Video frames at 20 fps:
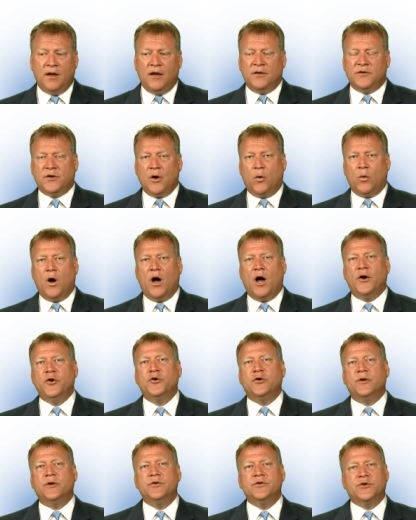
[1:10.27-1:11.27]
So
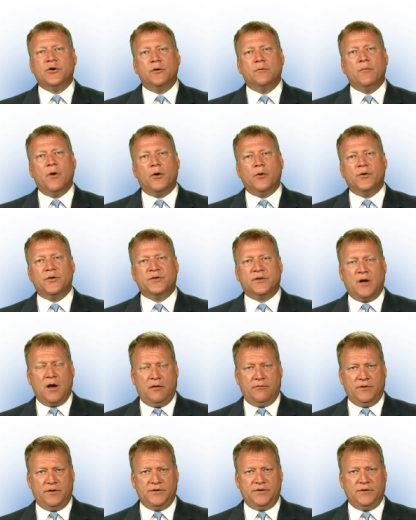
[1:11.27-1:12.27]
underinsured motorist
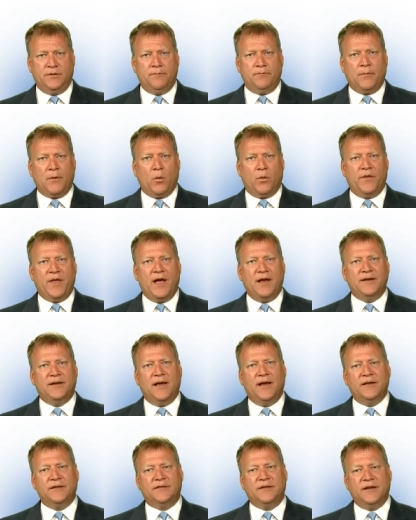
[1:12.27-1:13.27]
coverage, what that
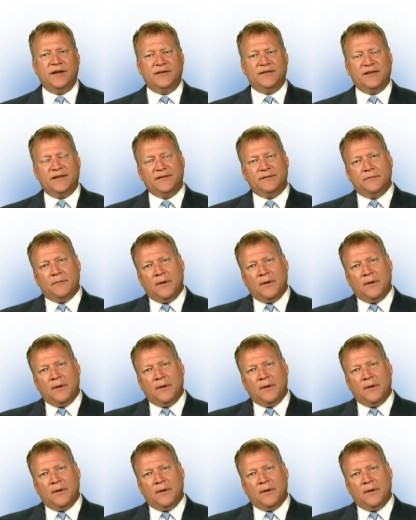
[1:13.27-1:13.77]
does is it